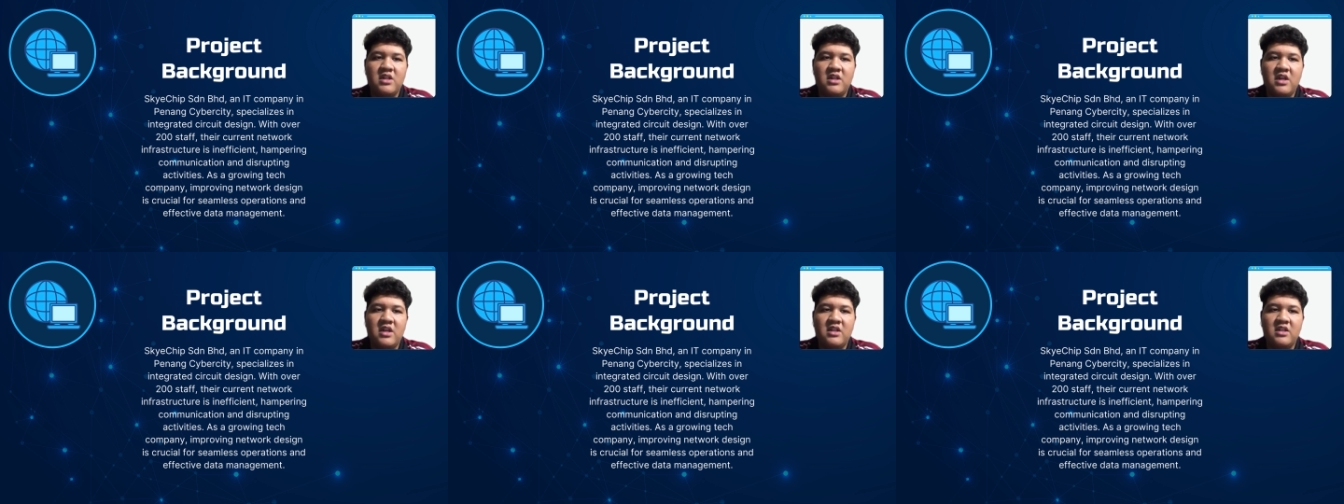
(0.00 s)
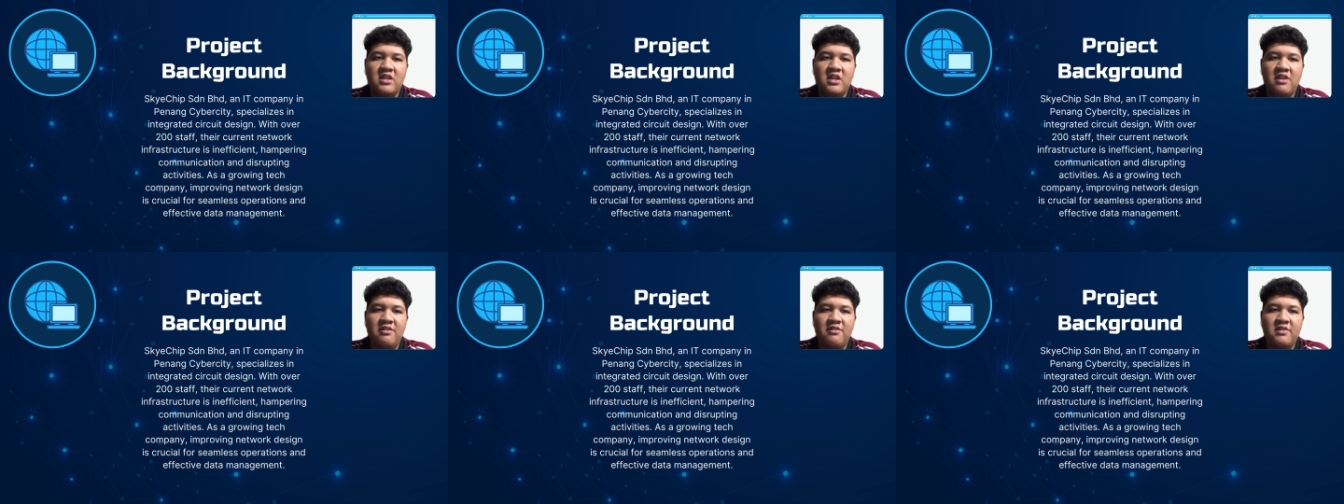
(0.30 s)

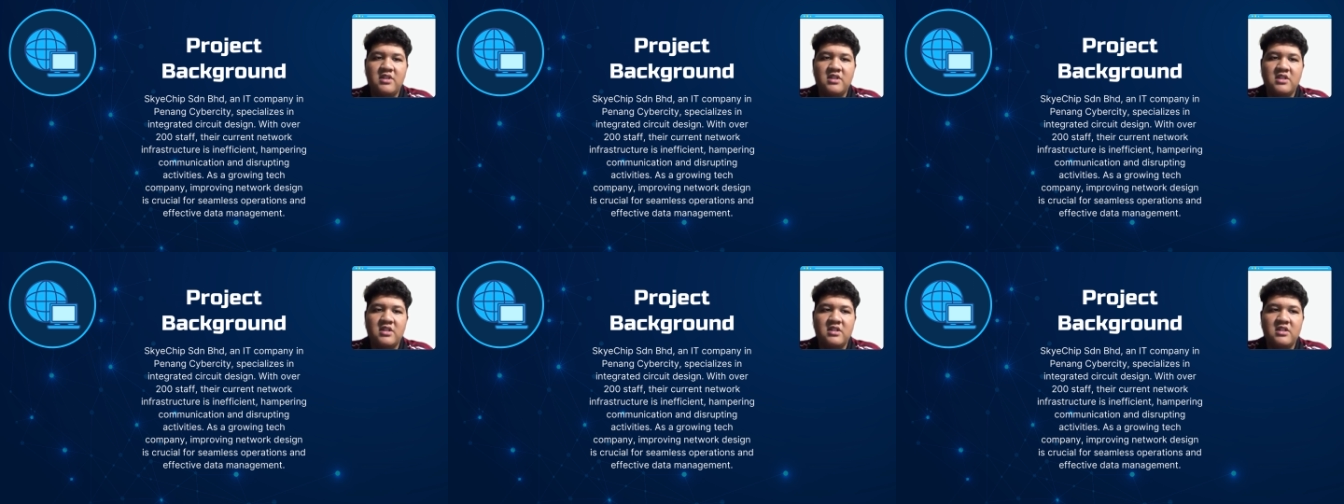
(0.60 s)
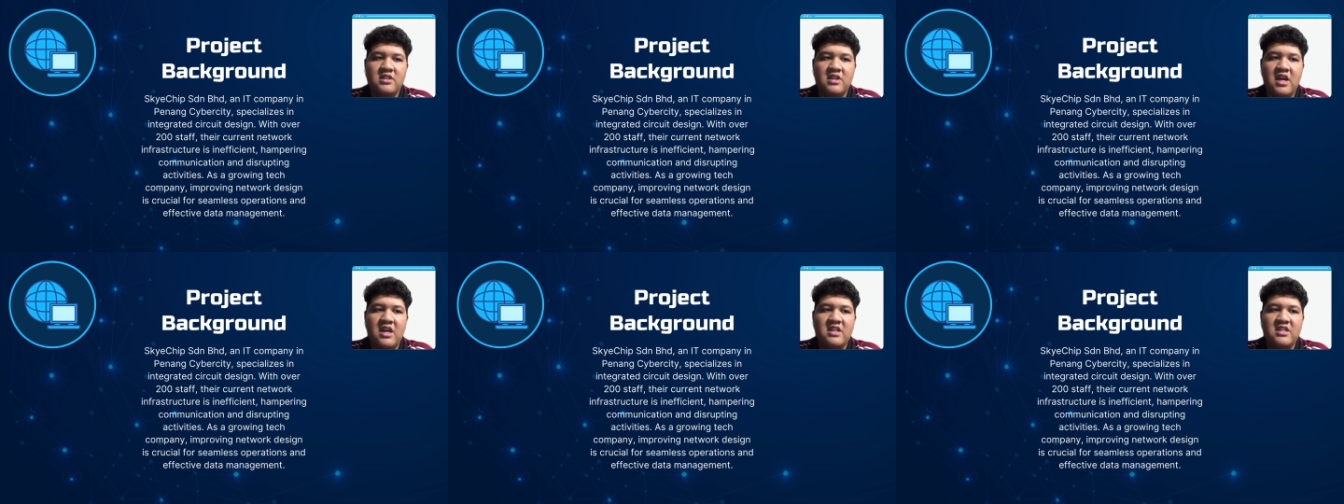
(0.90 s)
and
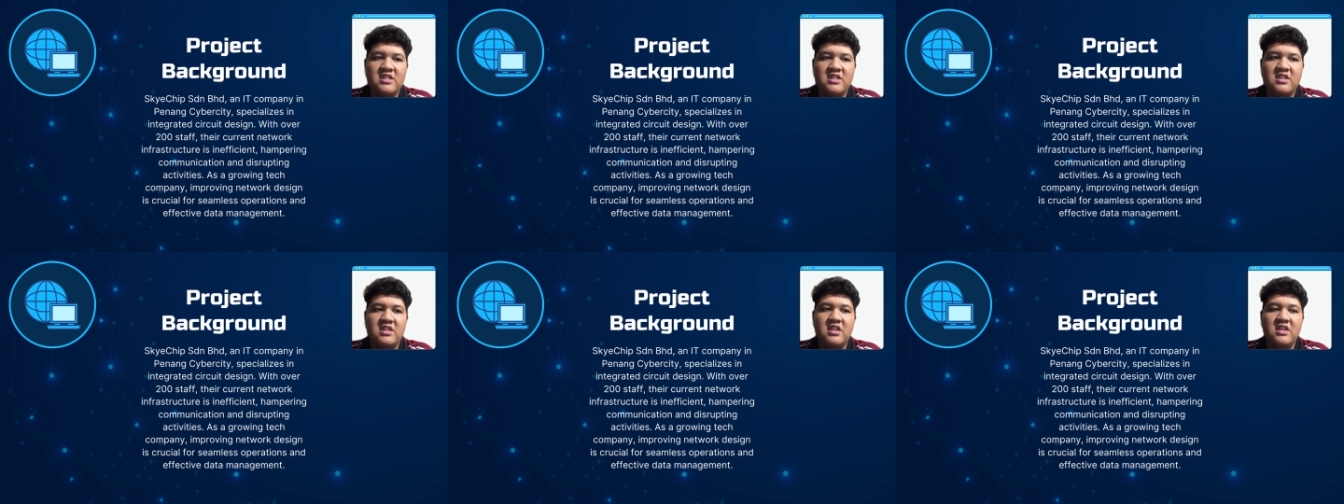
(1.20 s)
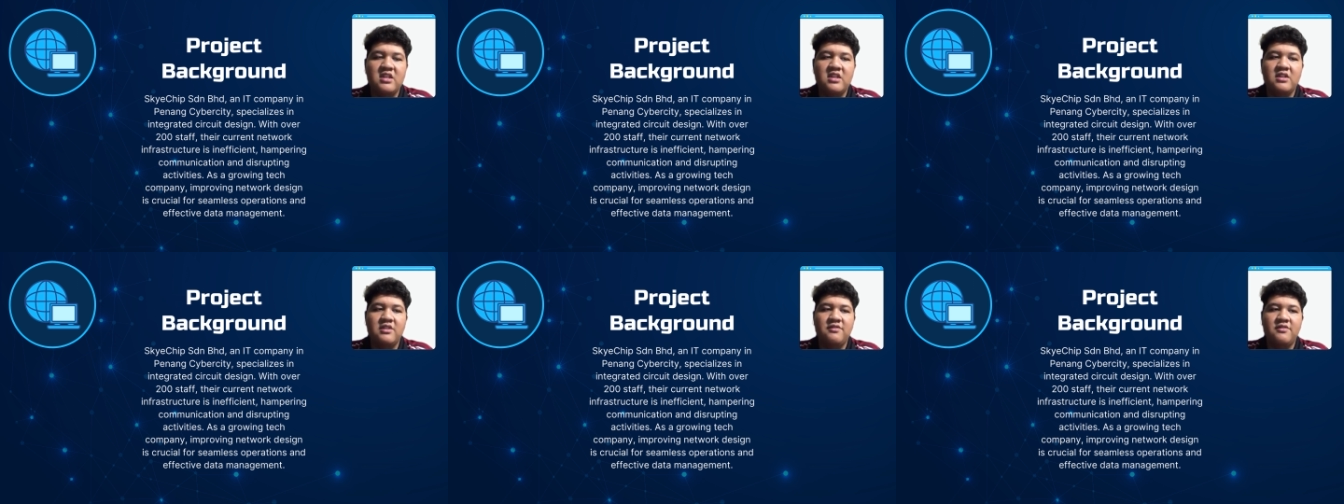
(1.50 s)
efficient
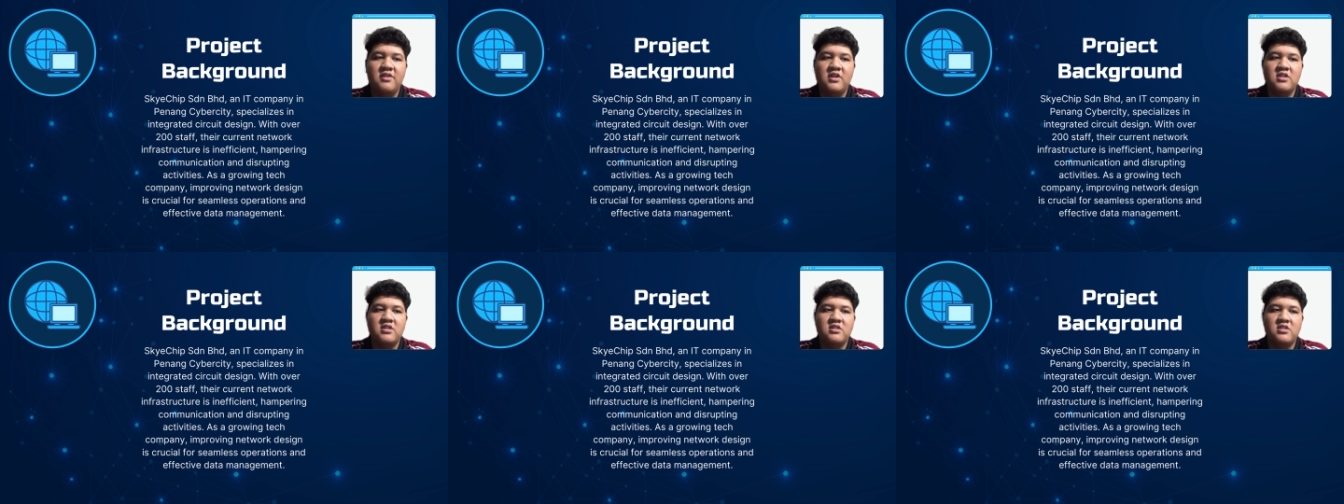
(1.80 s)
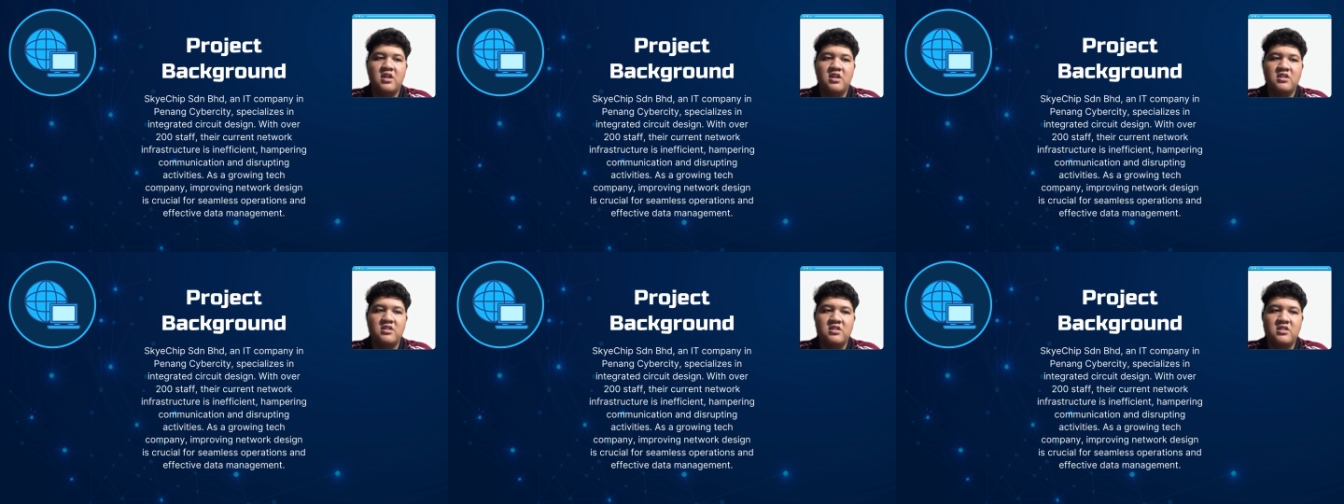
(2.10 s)
ICT
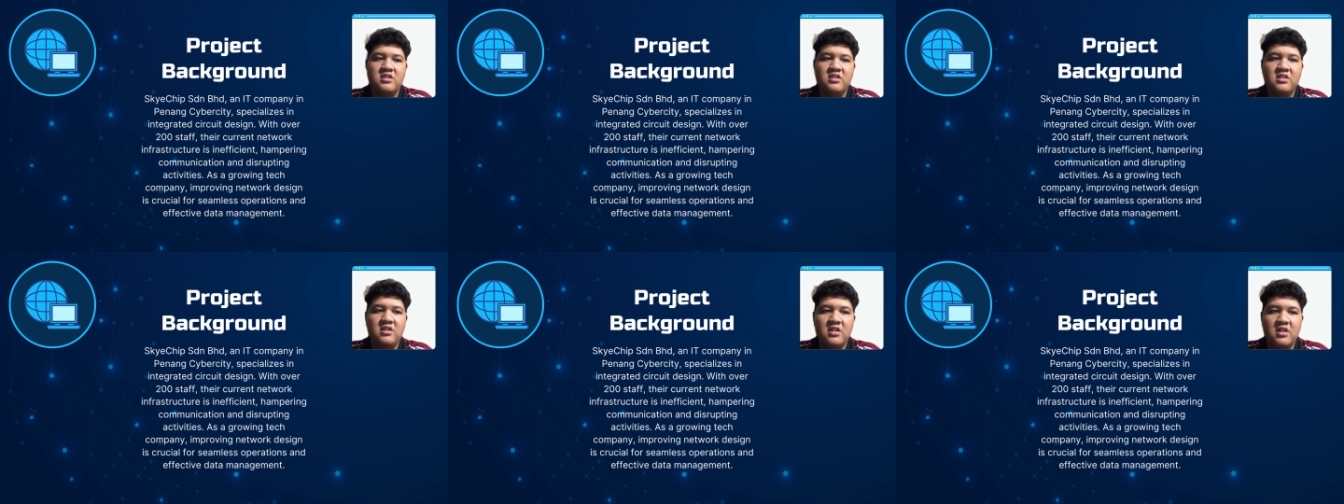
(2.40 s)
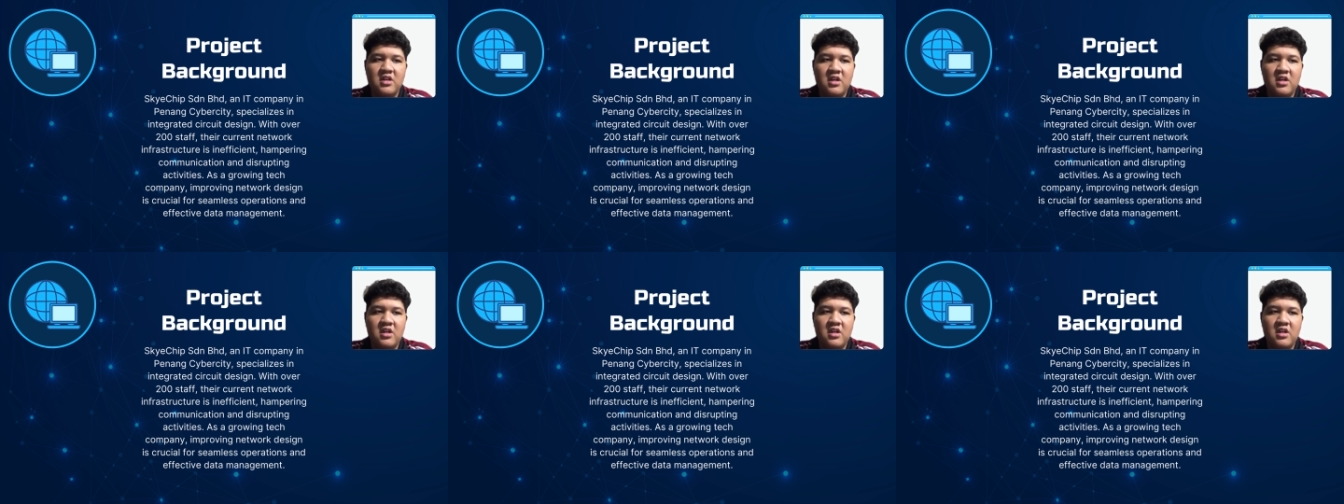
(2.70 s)
infrastructure